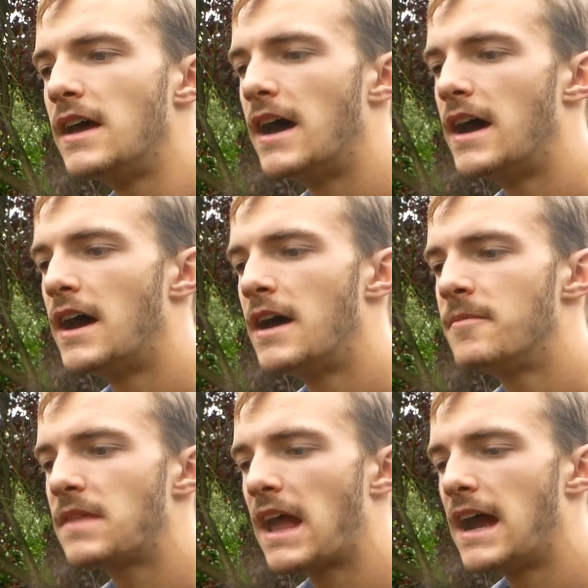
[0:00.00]

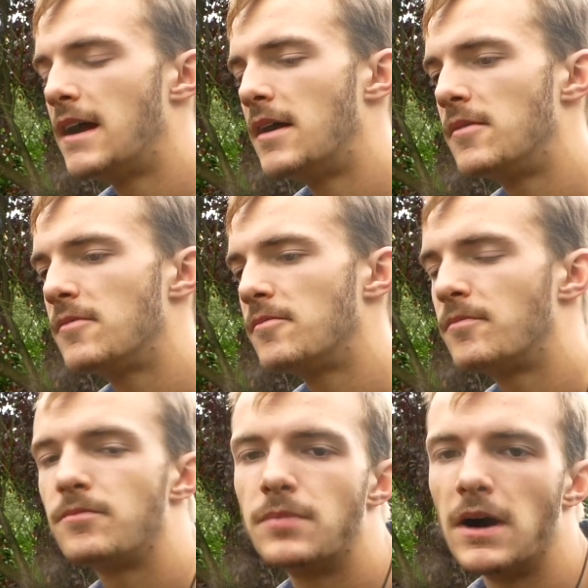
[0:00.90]

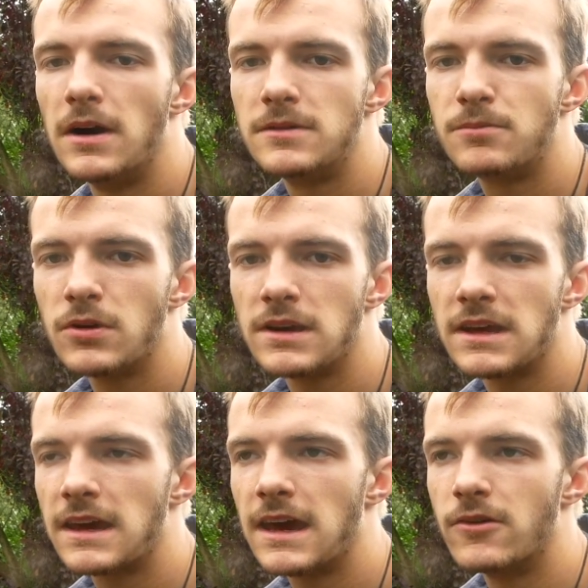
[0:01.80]
But boiling
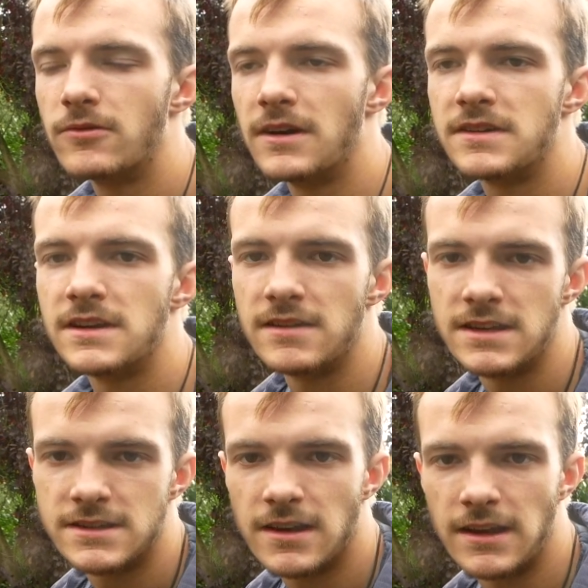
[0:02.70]
a kettle around here
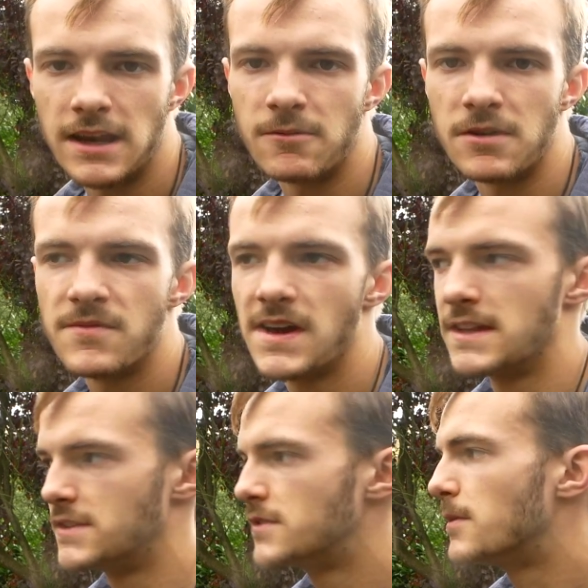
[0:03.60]
is like anyone in
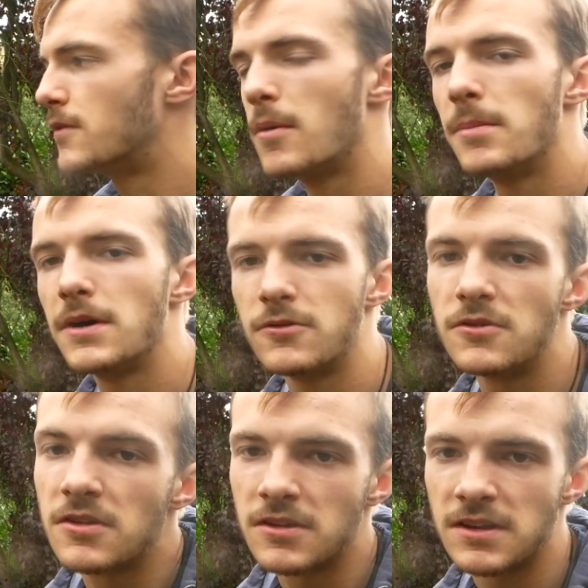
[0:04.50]
vans. We've got a boat,
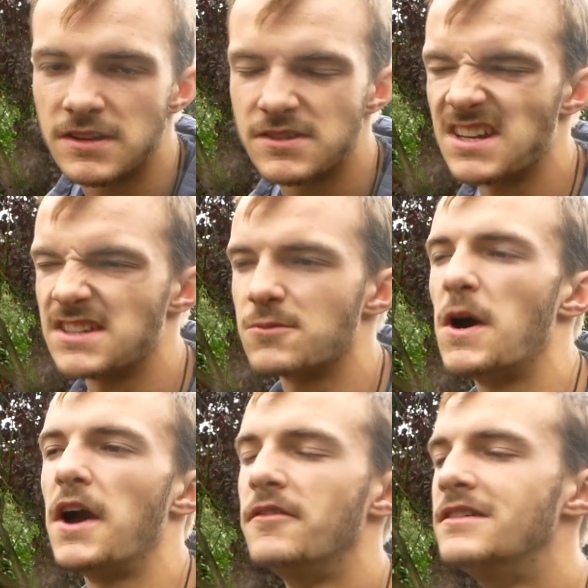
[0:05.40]
it takes a
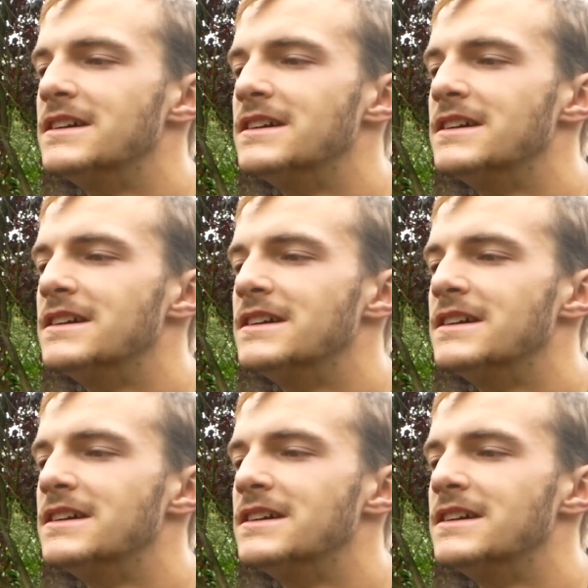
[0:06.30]
while.